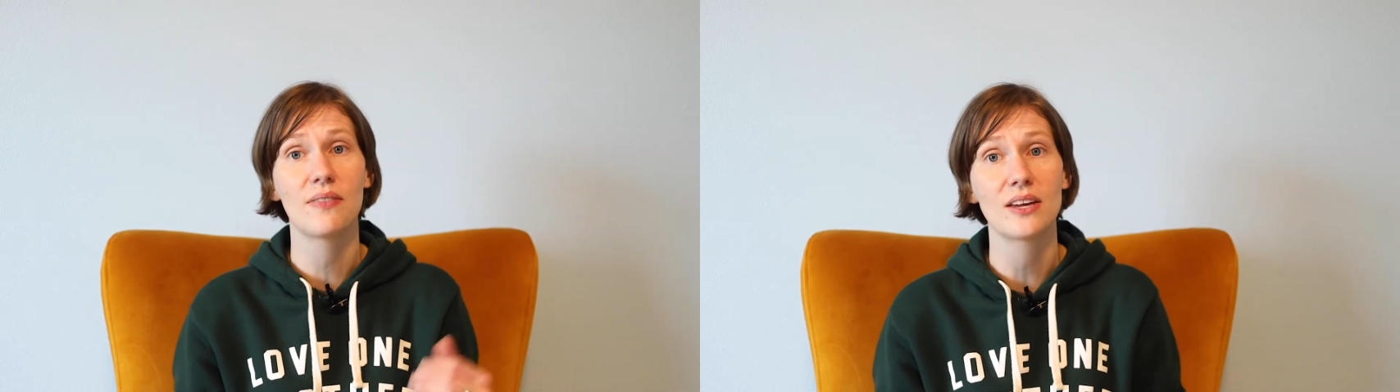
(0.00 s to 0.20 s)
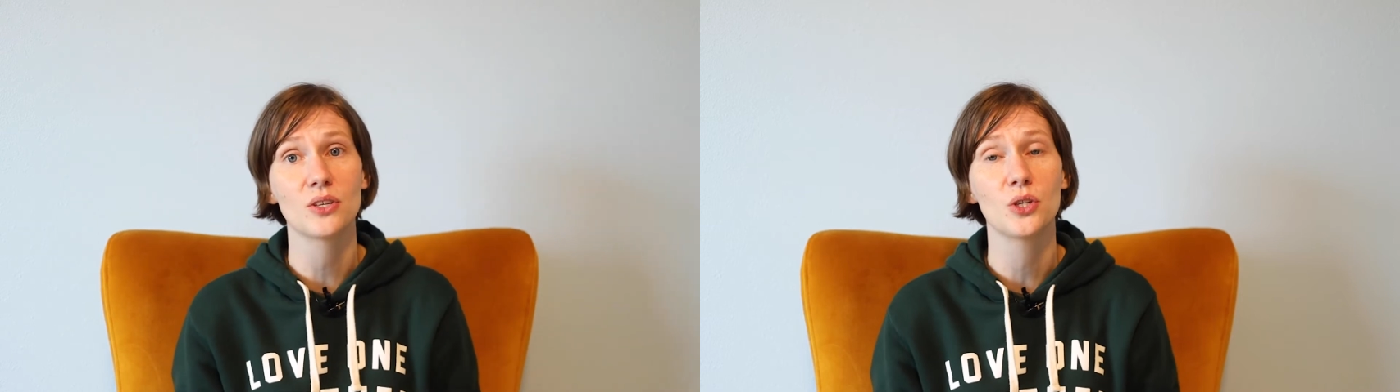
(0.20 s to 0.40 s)

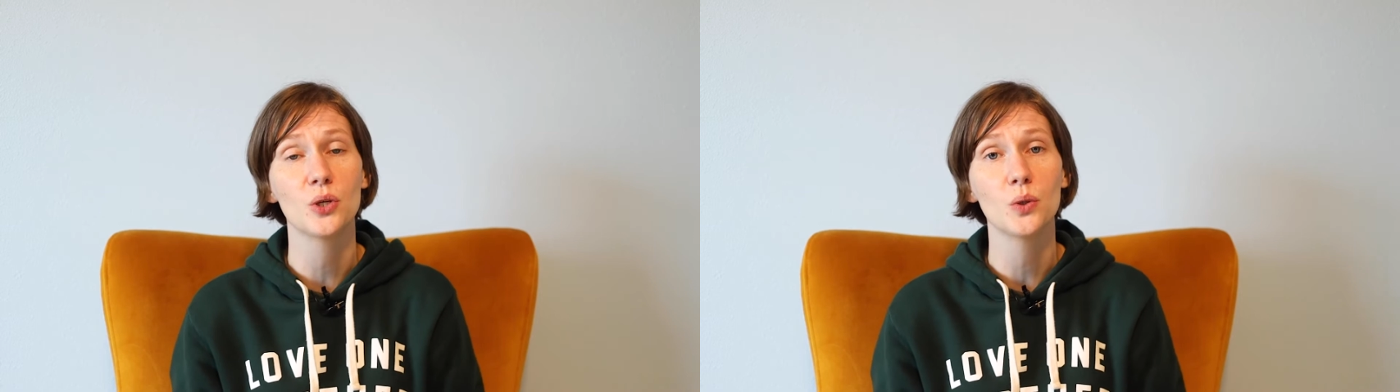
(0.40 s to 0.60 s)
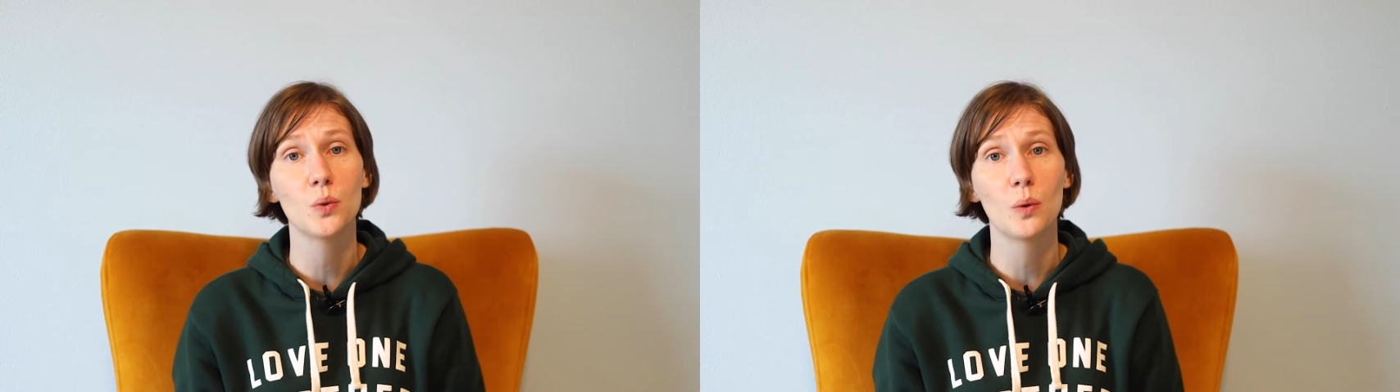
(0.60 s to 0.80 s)
that
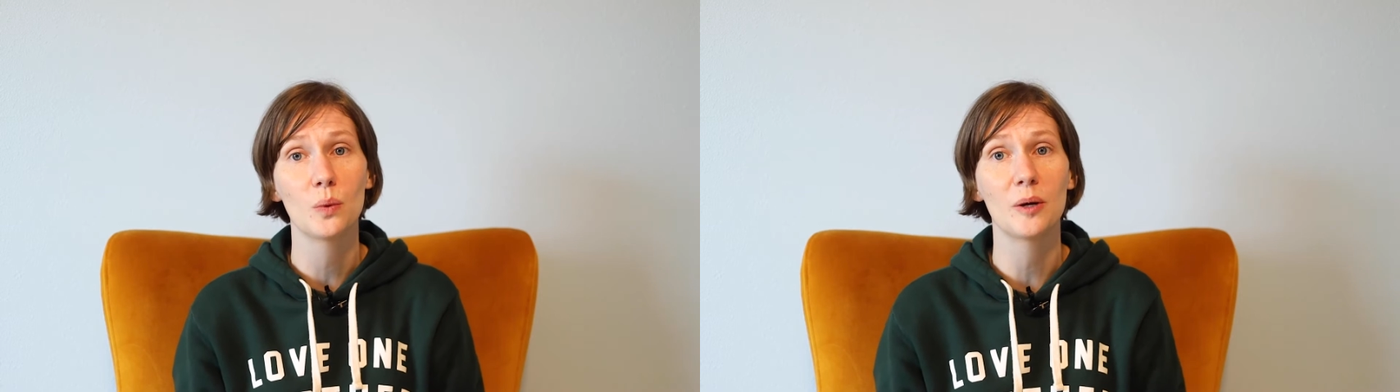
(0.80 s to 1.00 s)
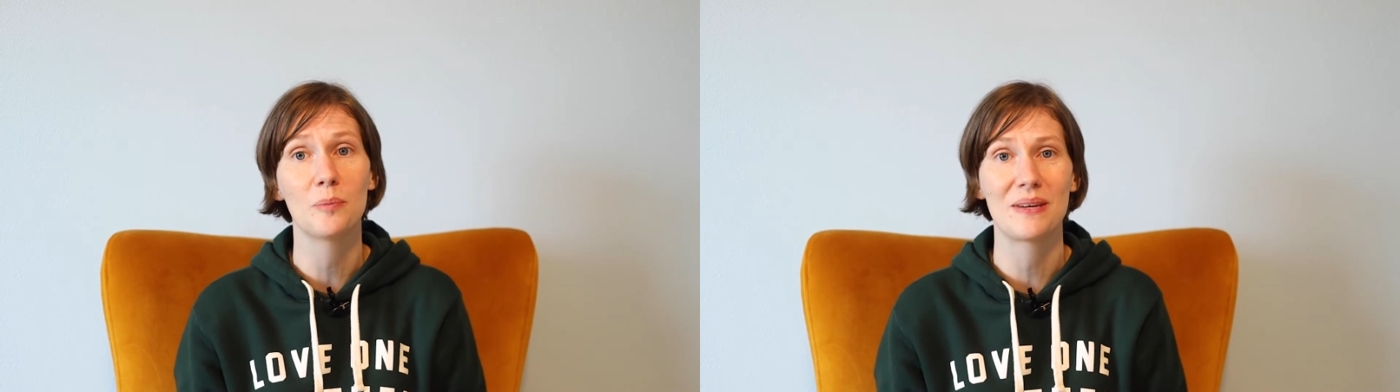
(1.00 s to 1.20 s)
you
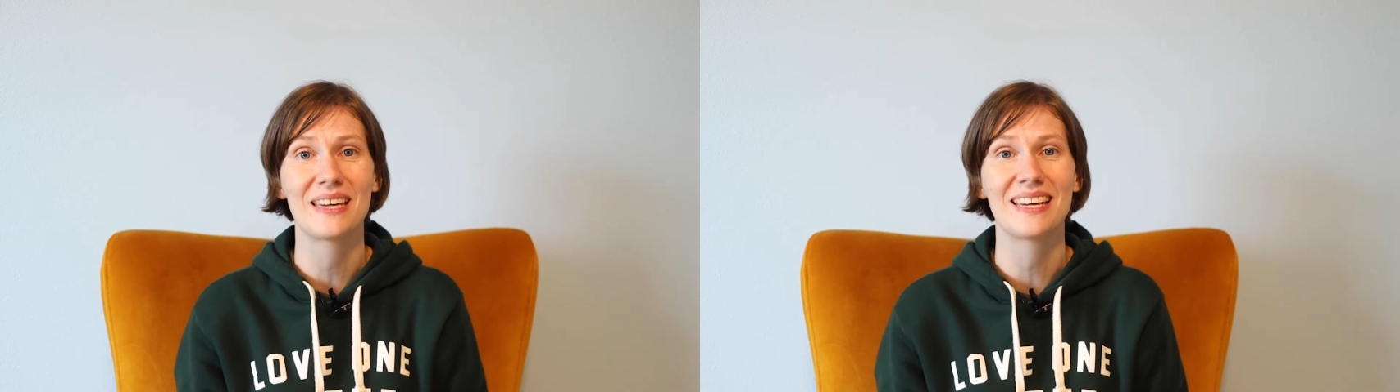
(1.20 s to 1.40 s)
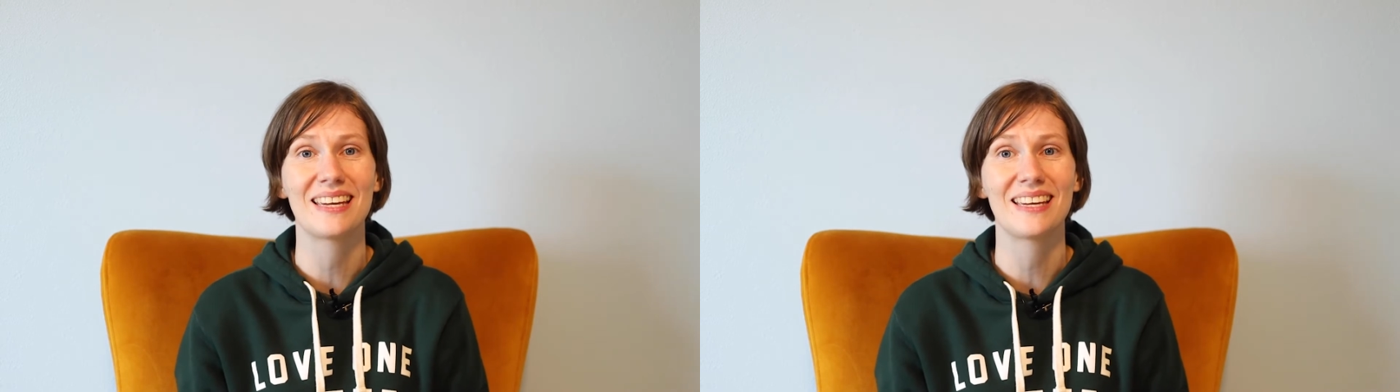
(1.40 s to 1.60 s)
will
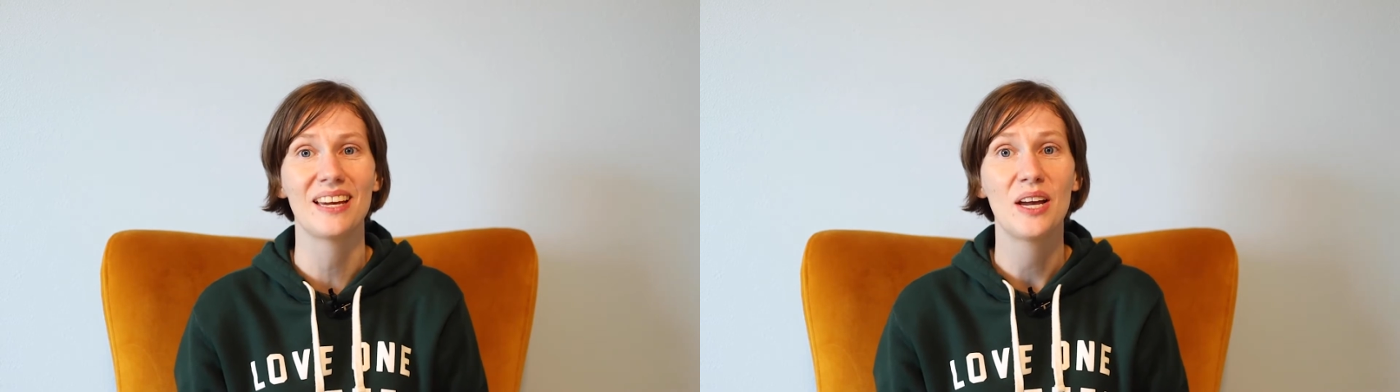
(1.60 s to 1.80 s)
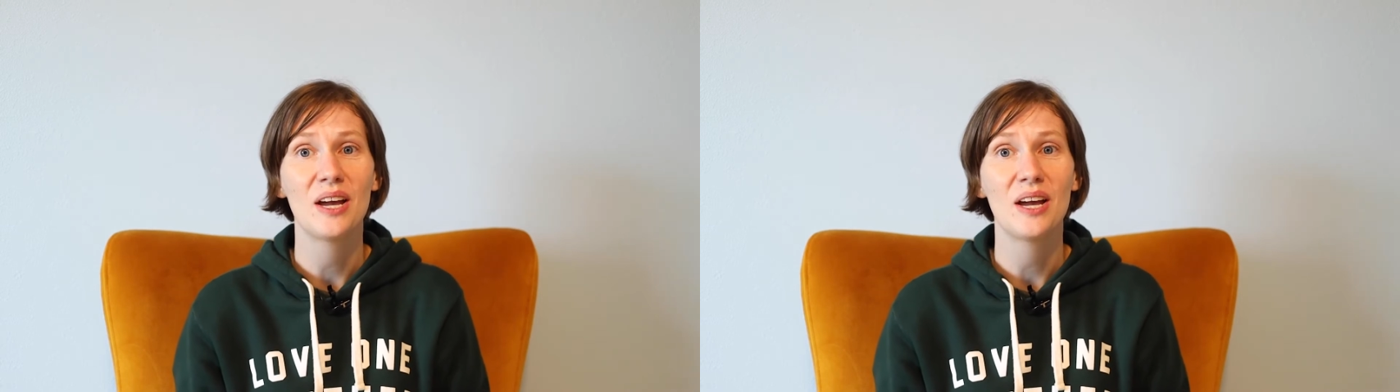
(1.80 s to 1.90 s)
be